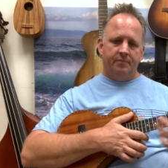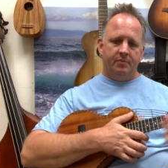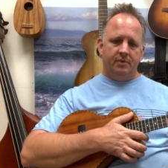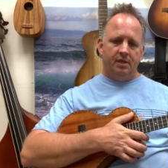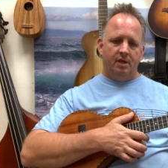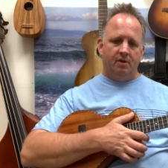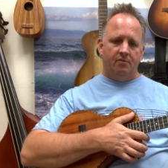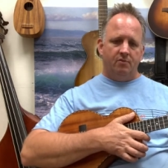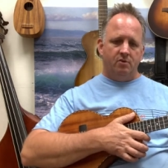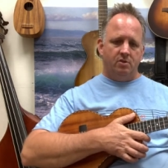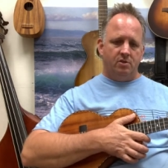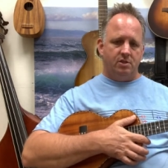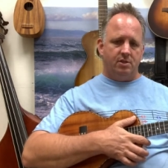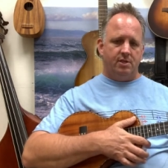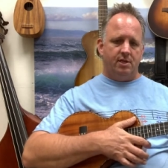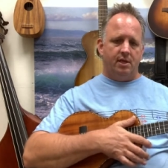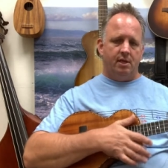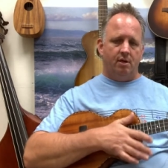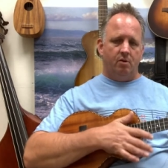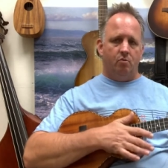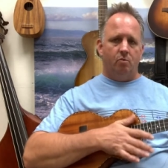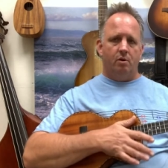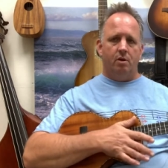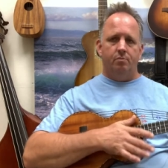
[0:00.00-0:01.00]
If you
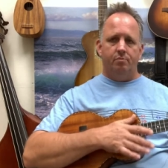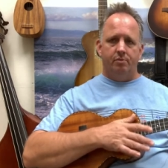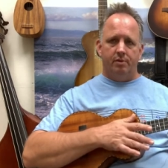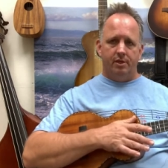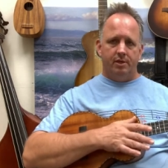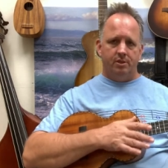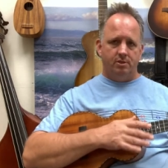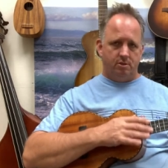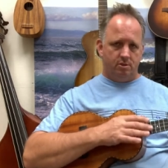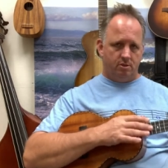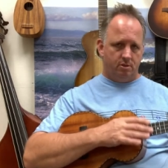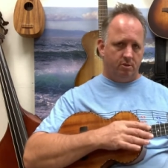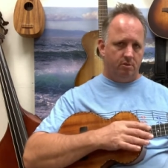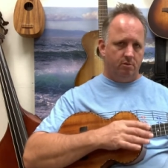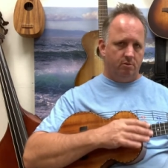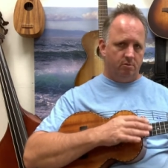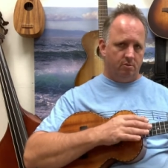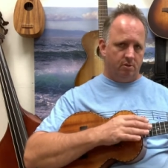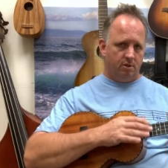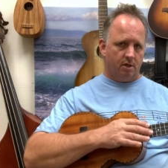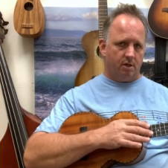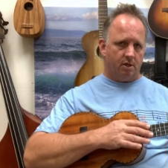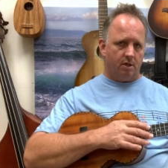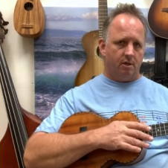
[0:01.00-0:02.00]
stay in one place too
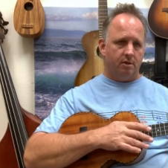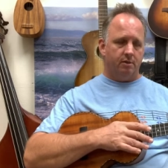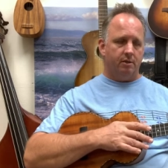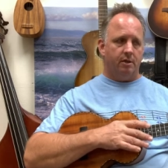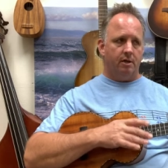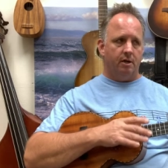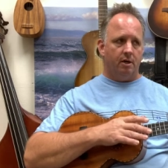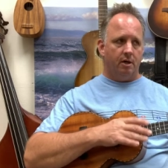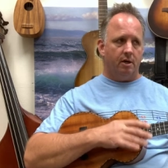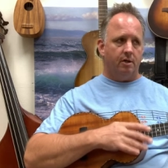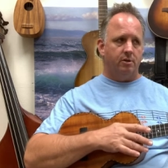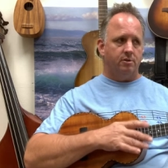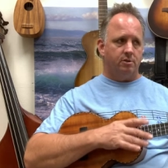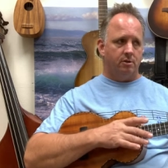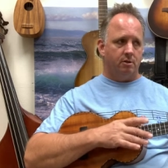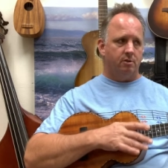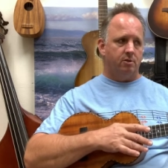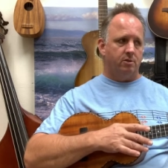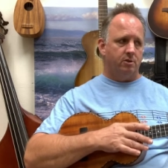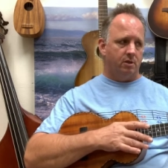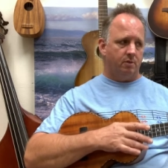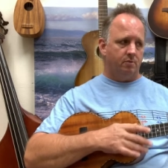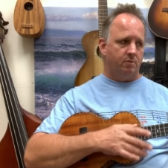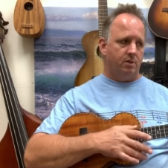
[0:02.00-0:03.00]
long, the odds are
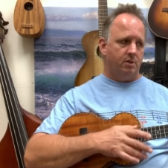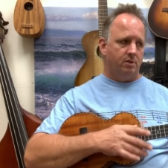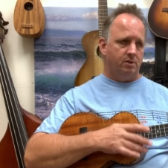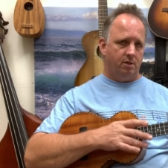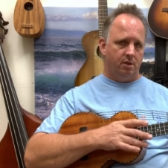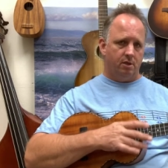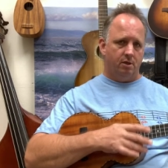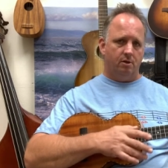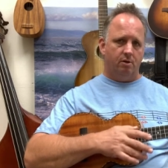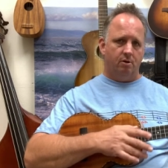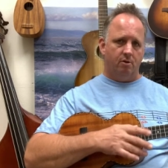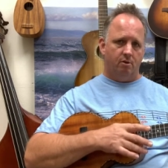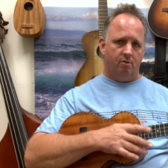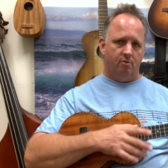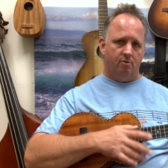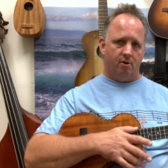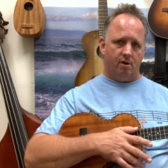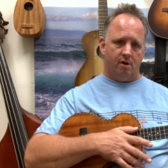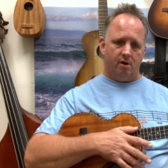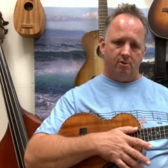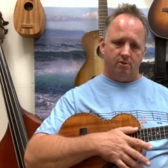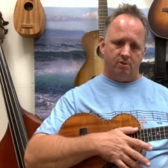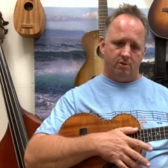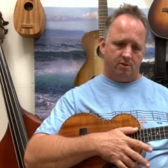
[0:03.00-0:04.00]
something's going to go
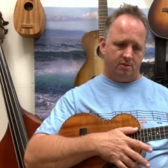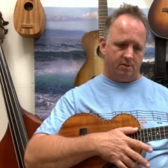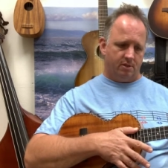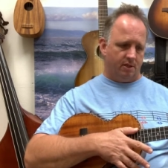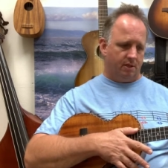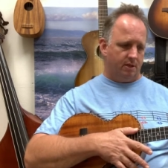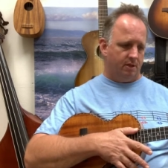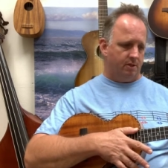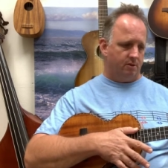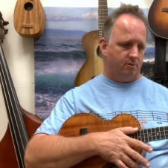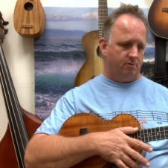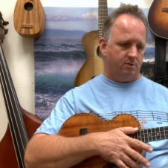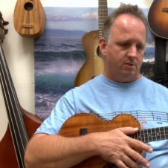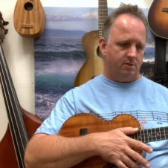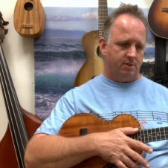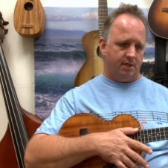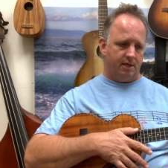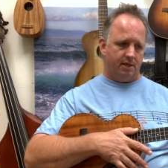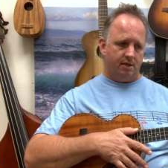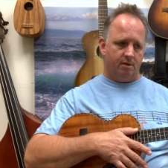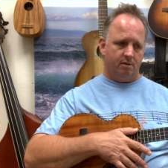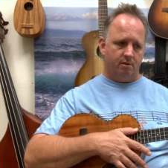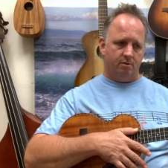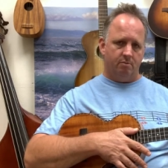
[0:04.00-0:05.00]
wrong. Just like you don't
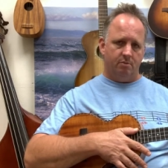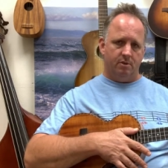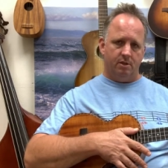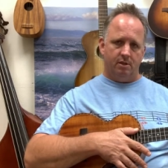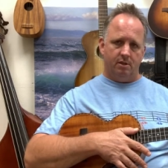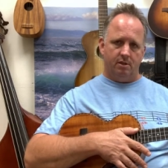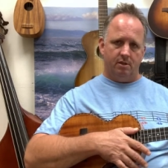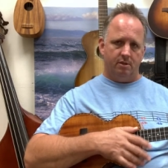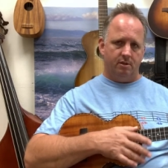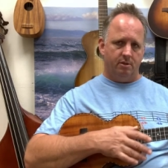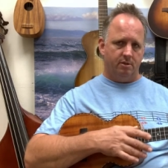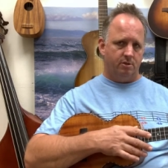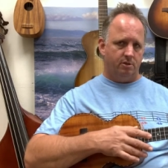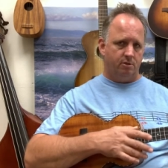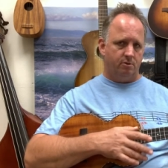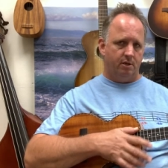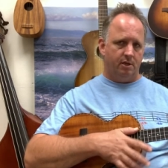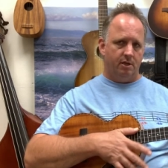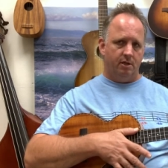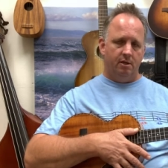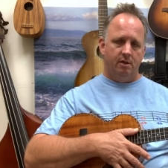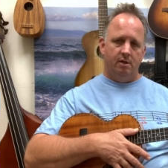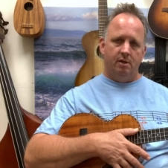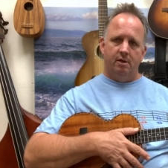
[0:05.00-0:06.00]
stand in the middle of the
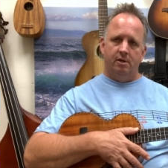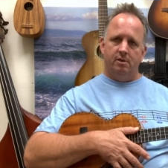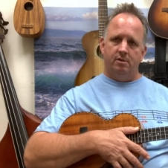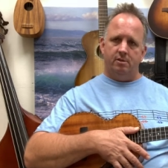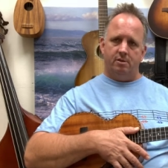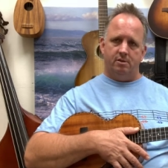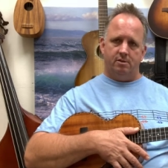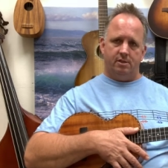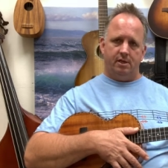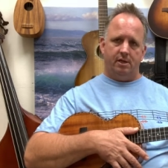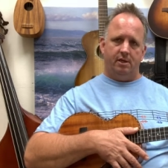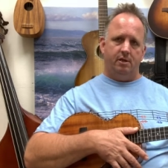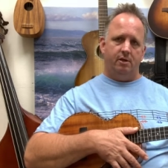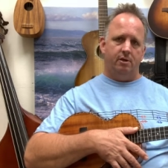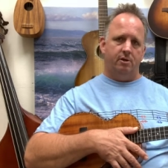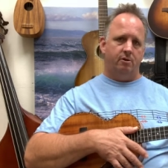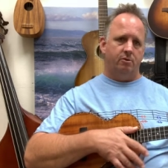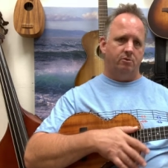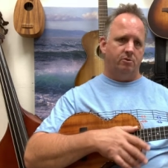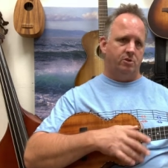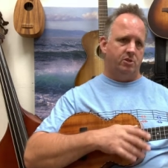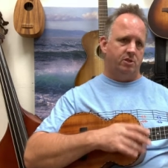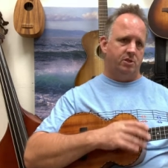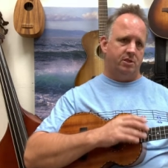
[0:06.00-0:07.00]
street, just like you
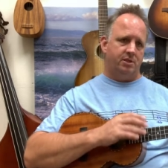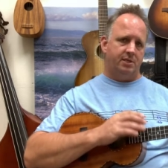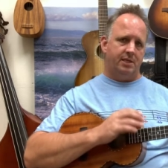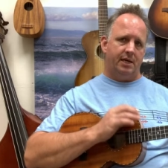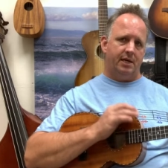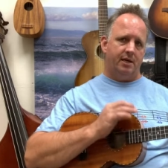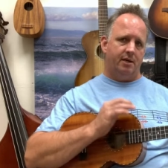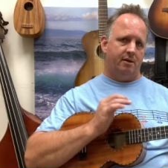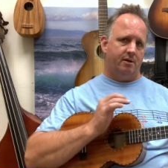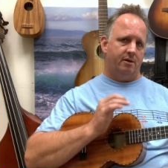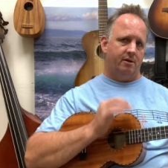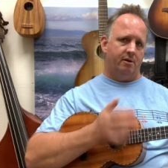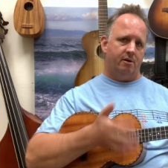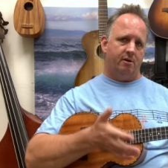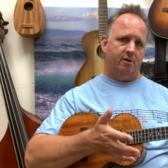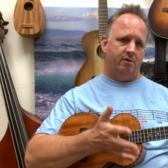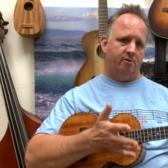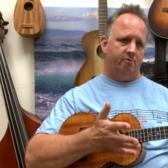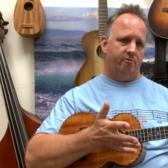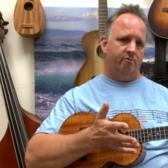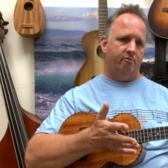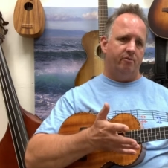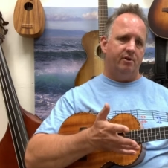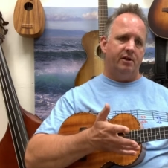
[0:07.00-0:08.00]
don't stand on
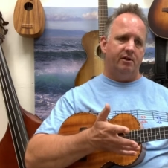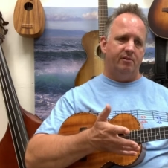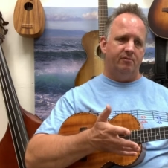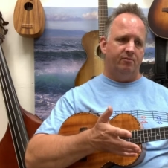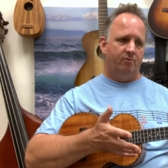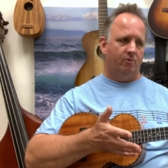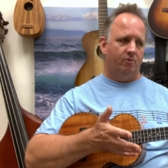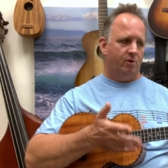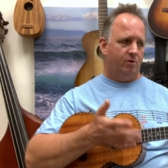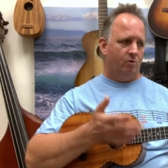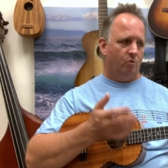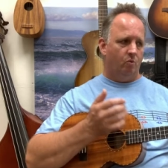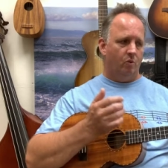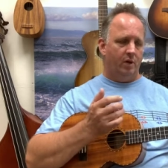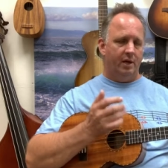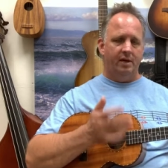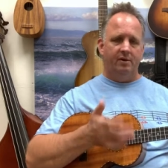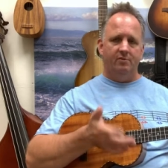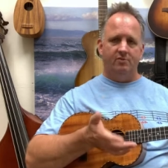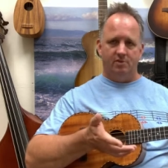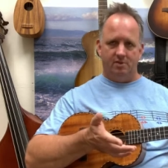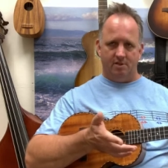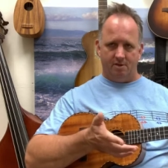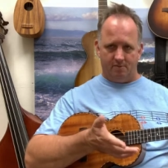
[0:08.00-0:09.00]
a reef with
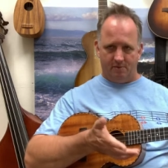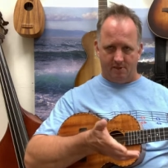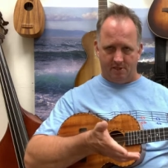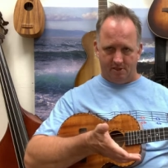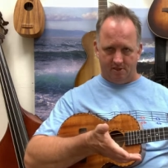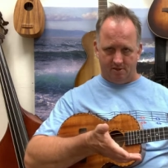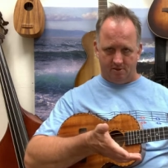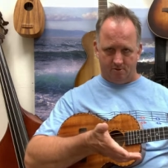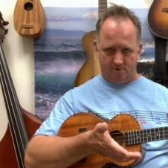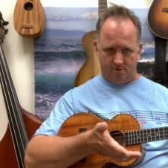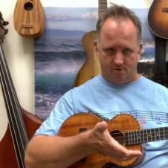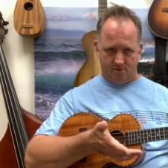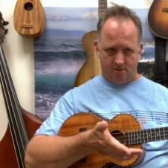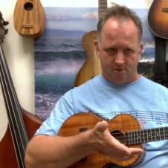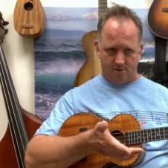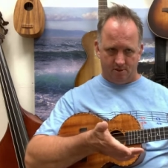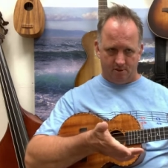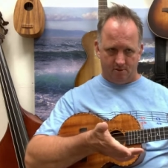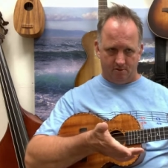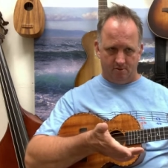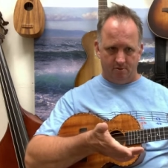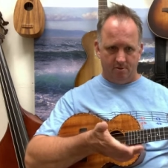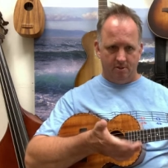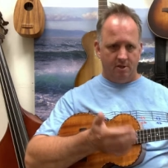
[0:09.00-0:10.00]
waves coming in towards
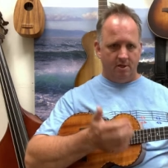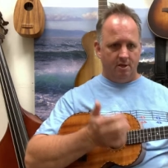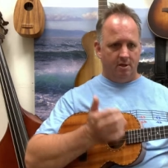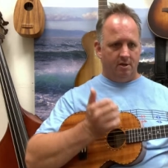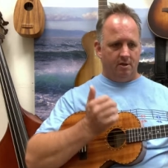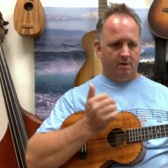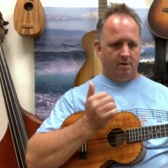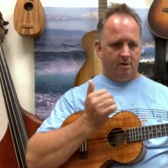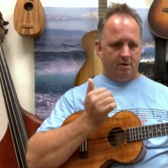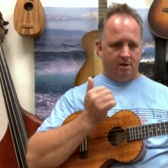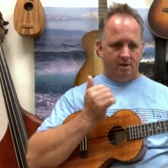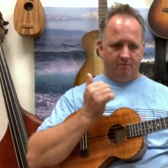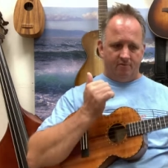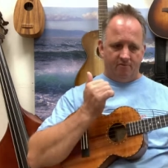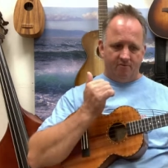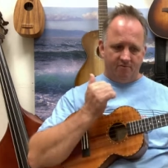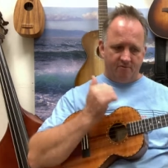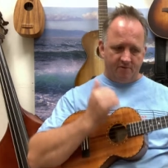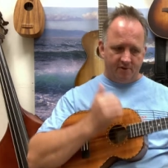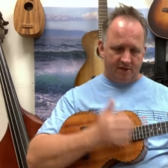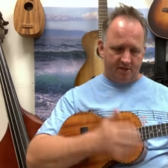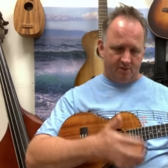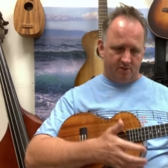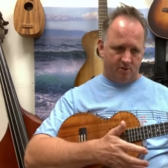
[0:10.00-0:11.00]
you.
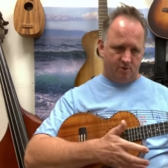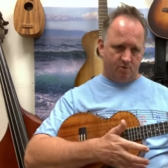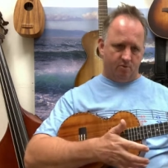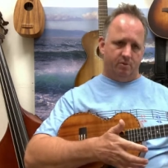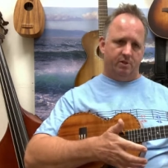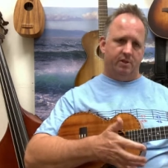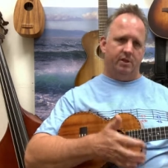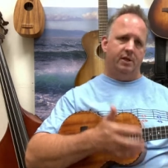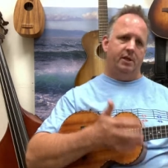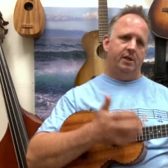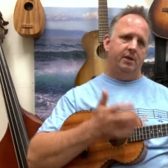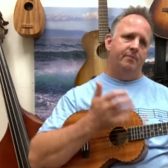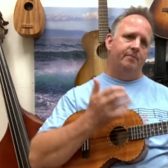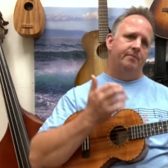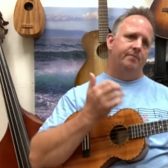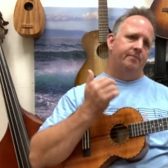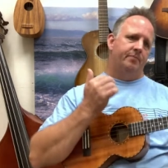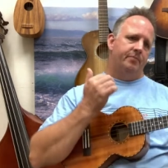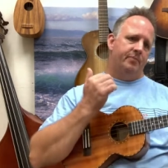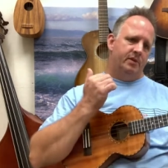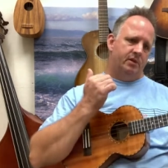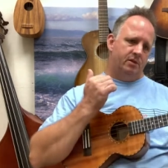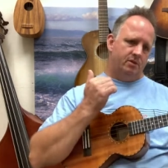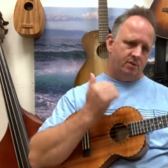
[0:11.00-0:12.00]
Eventually,
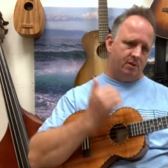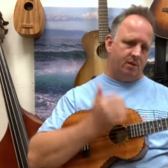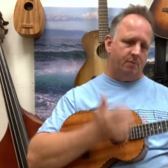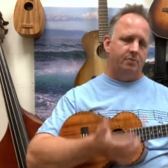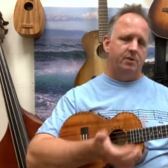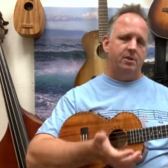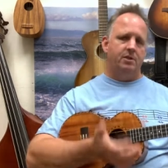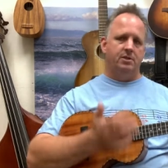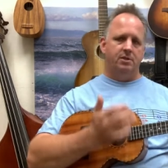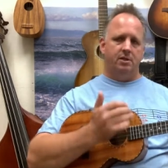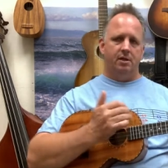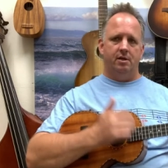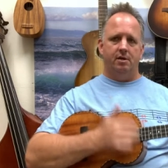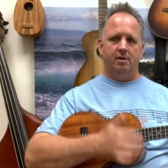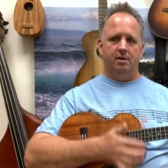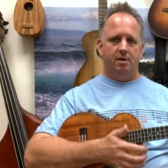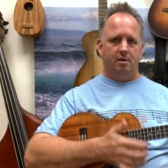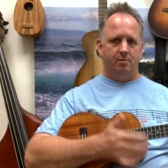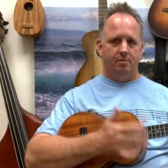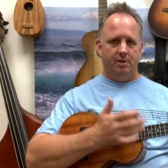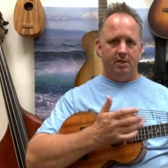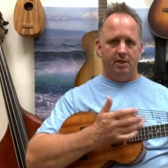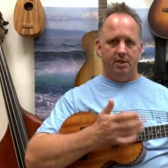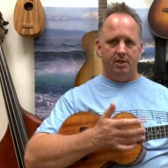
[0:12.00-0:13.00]
something's going to
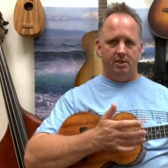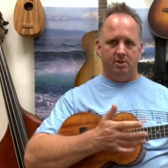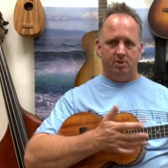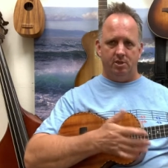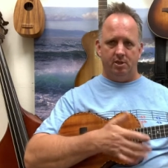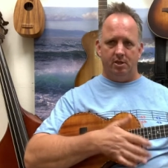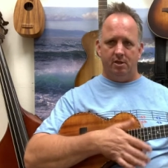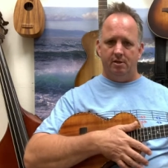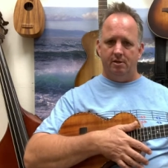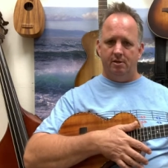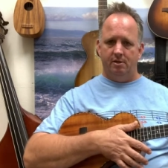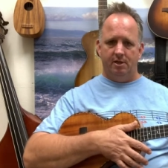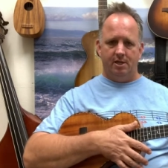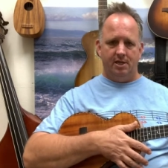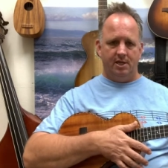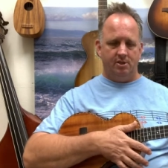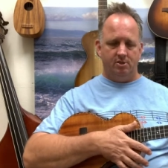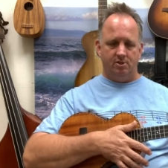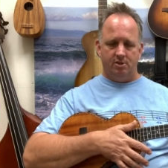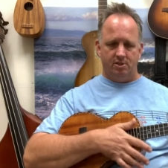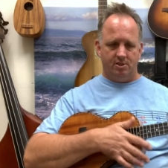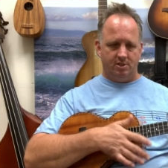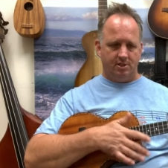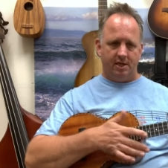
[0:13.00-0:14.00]
come and get you. You can't
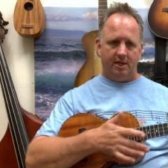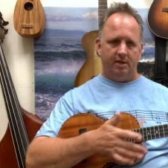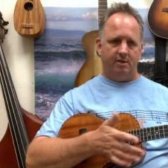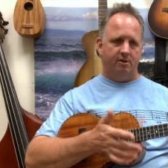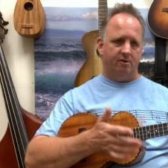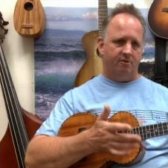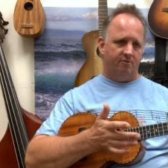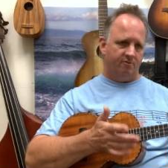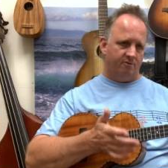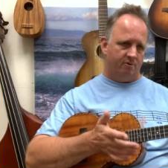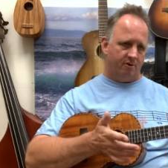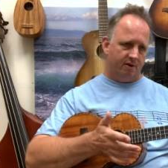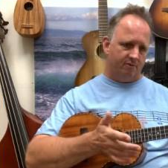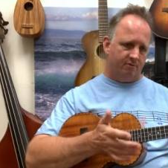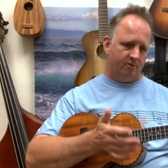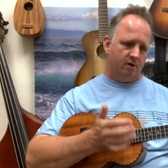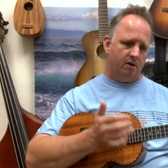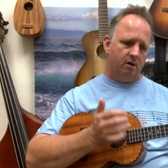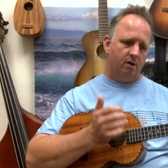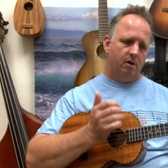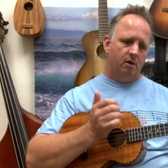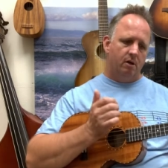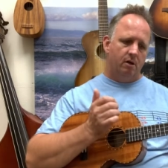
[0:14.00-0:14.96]
just stand there forever.